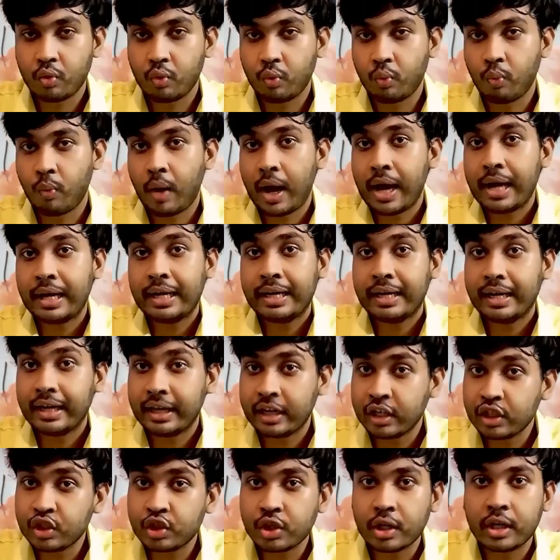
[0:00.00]
while
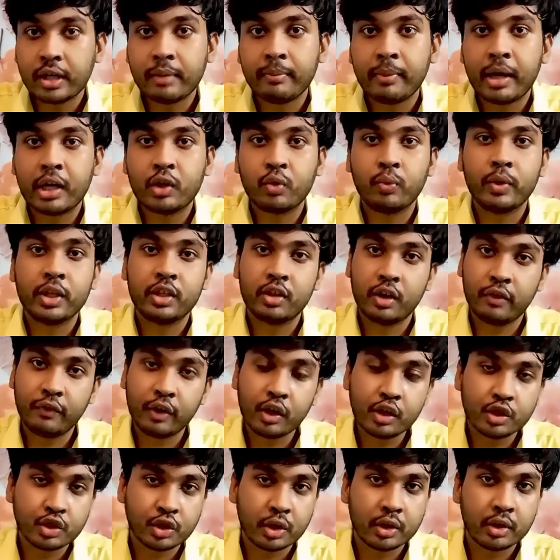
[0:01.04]
initially met with
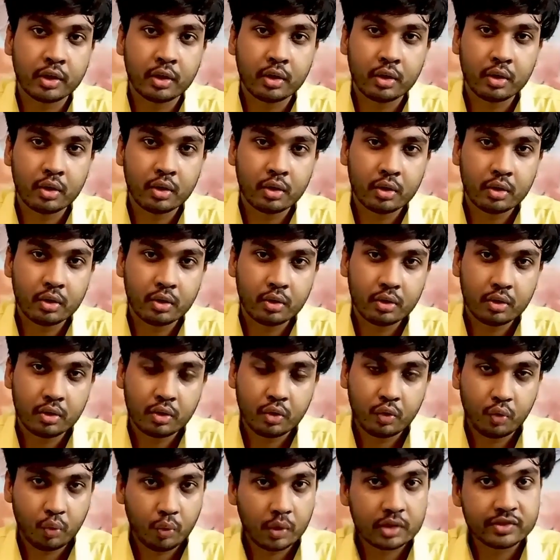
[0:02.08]
revulsion,
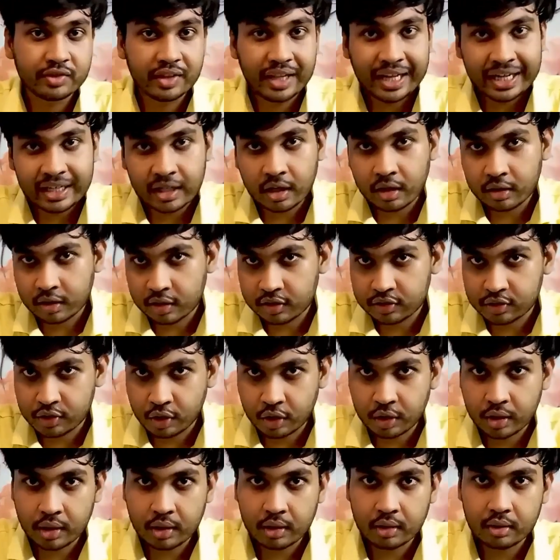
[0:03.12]
was later
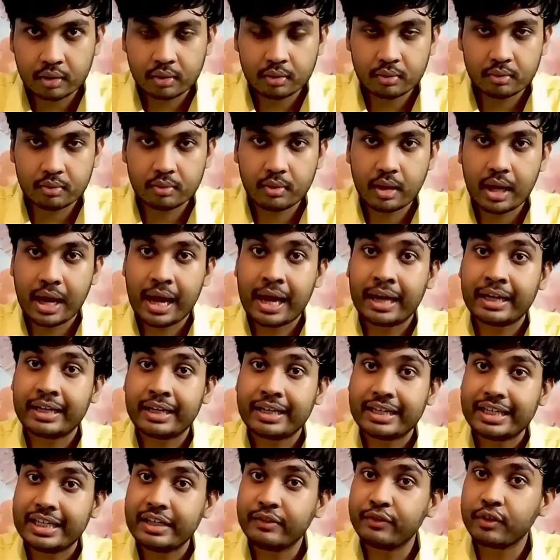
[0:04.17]
understood
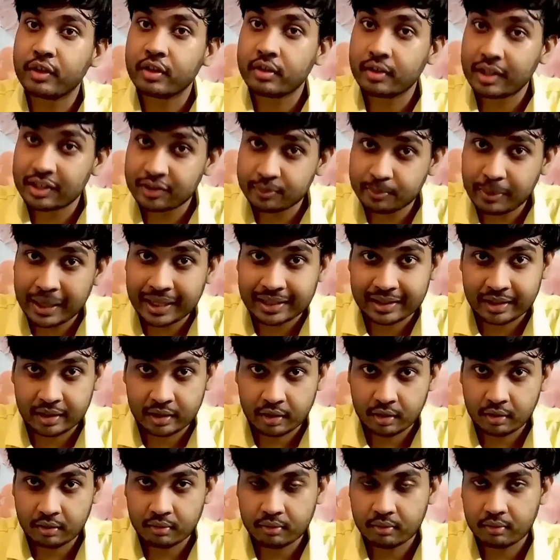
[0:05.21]
and even respected
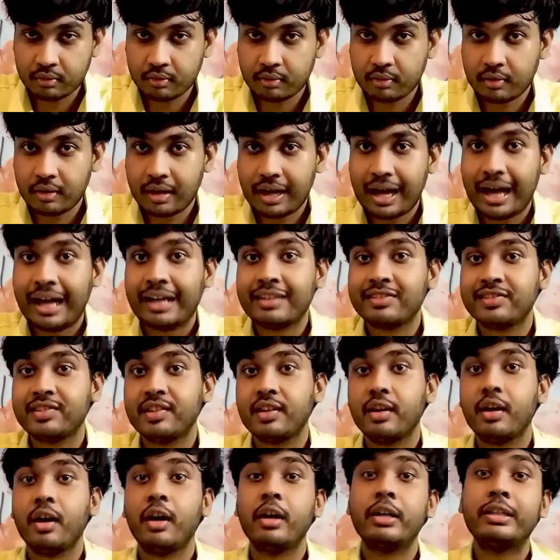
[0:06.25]
as
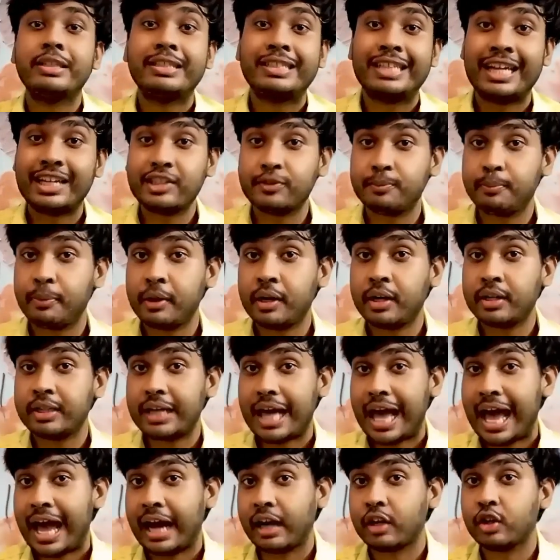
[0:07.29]
a desperate
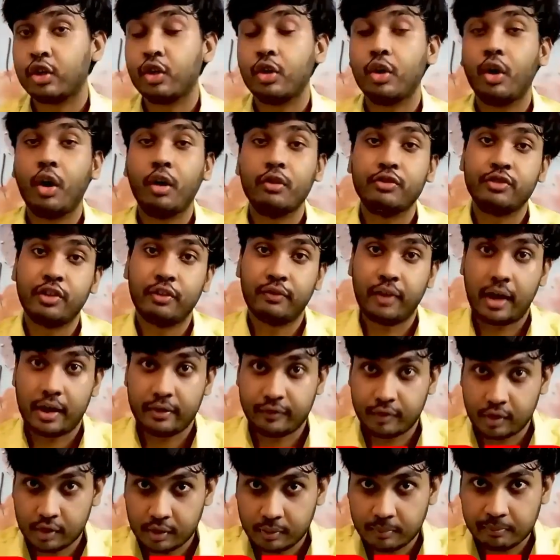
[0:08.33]
act of
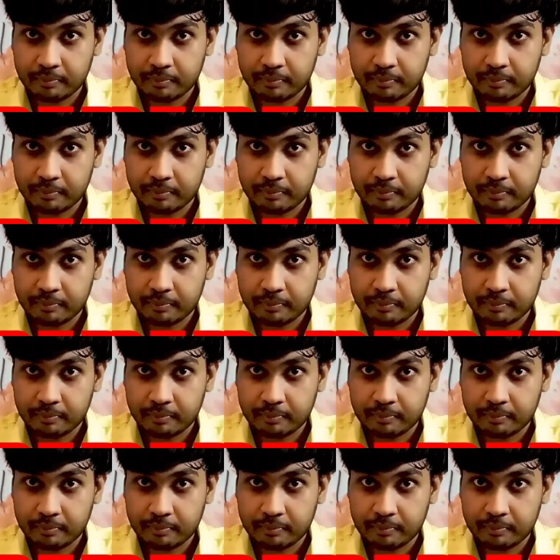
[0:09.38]
survival.